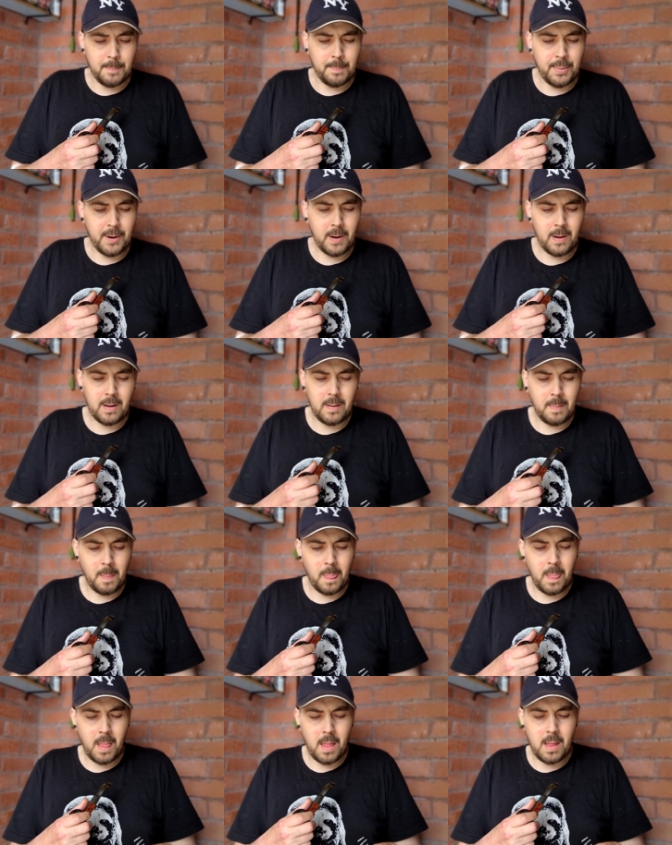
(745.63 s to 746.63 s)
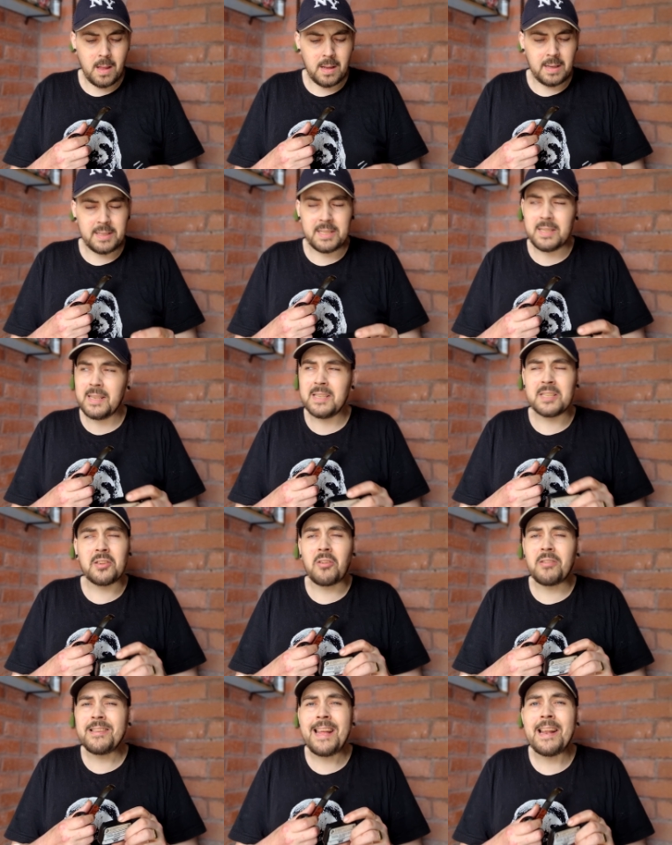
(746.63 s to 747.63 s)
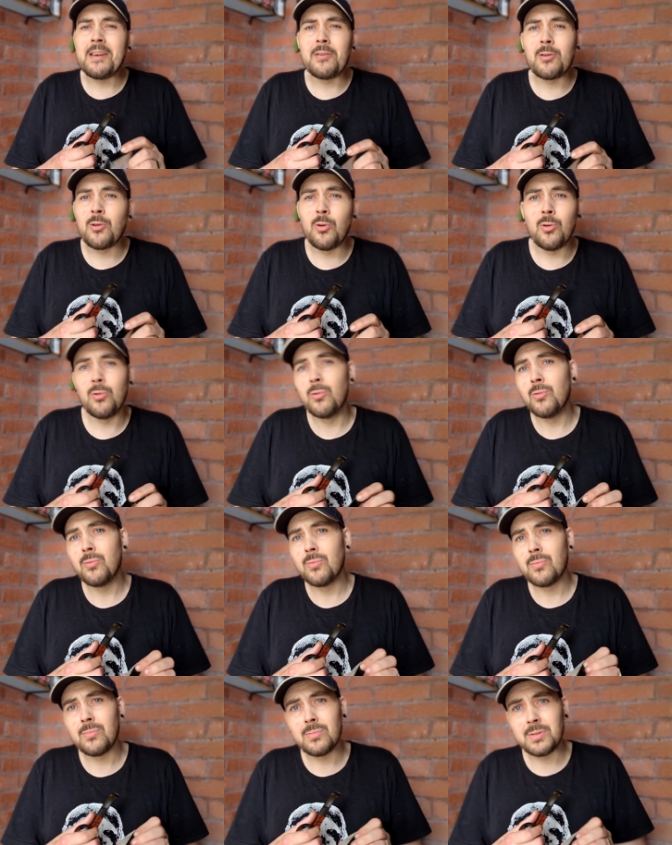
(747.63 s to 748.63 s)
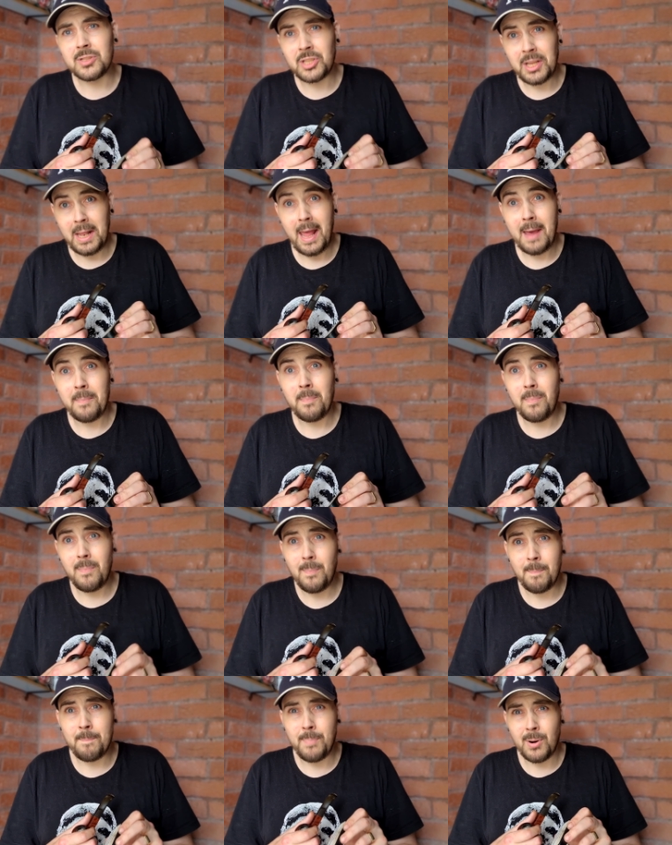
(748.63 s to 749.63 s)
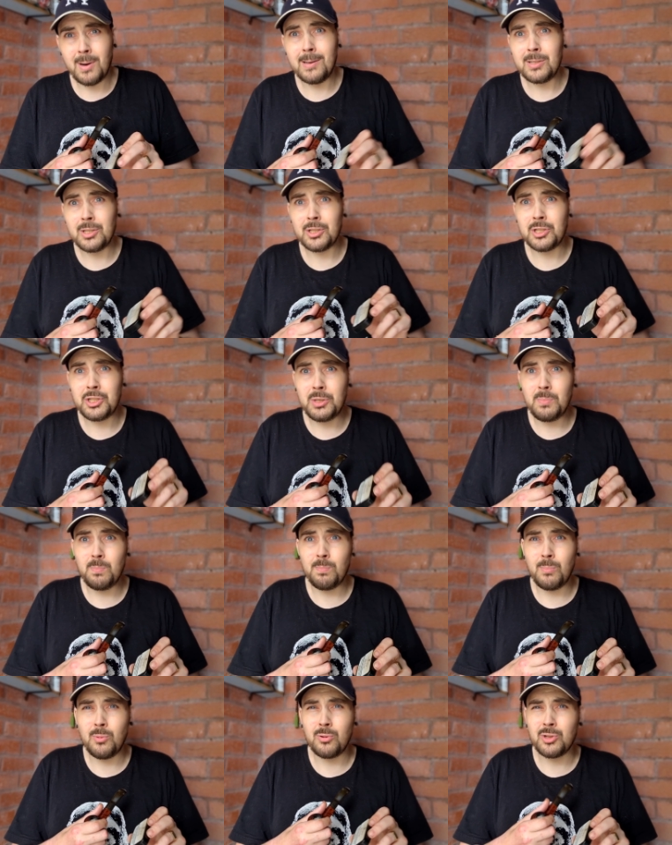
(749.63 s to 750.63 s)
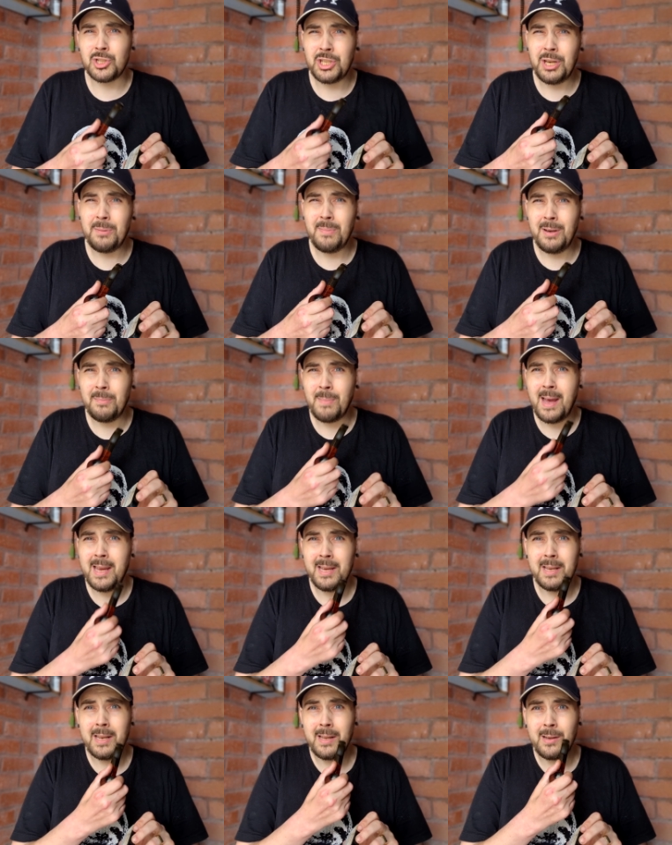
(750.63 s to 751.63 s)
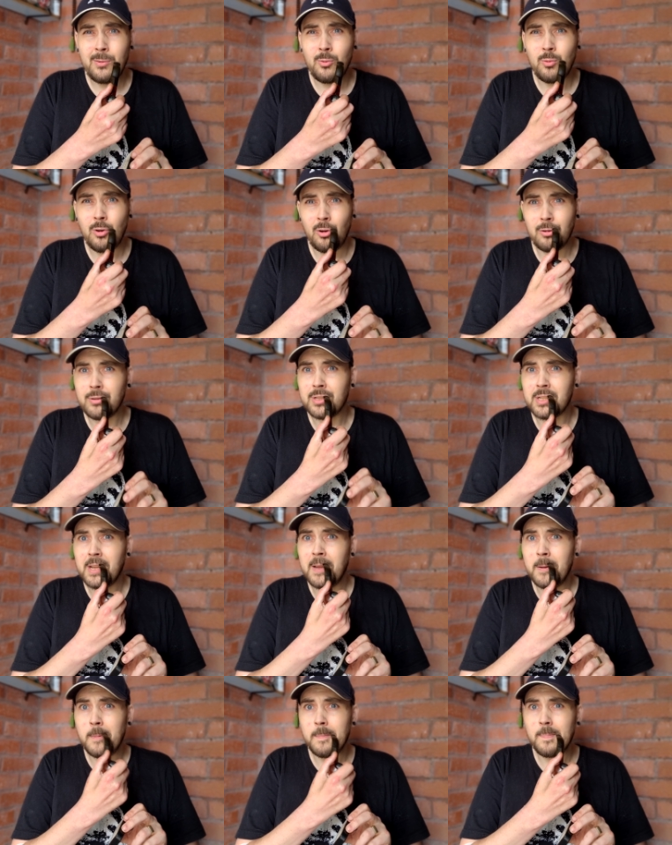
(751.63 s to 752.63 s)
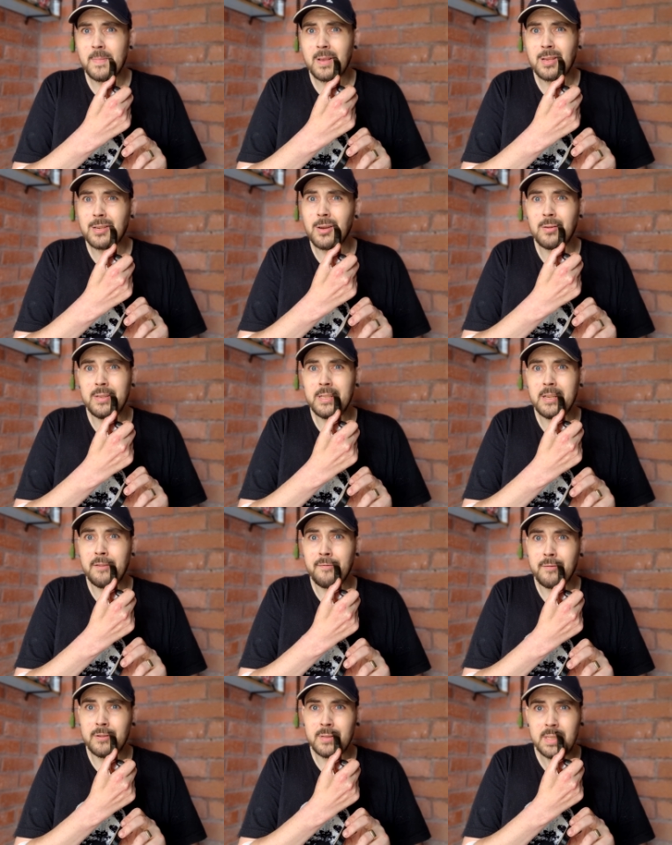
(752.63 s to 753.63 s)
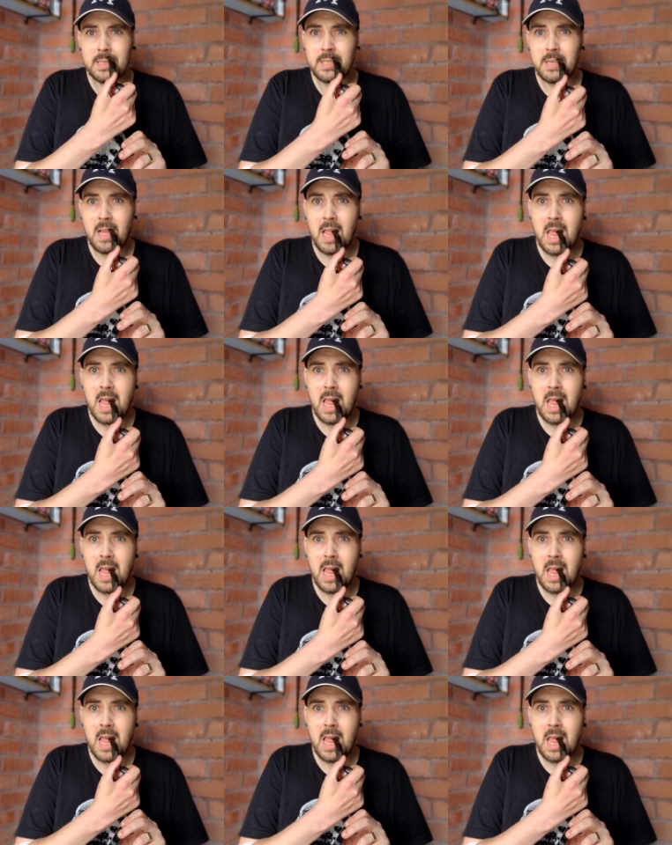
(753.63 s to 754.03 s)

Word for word: But it's it's identical to them, but just more cheaply made, in all honesty. That's the only difference.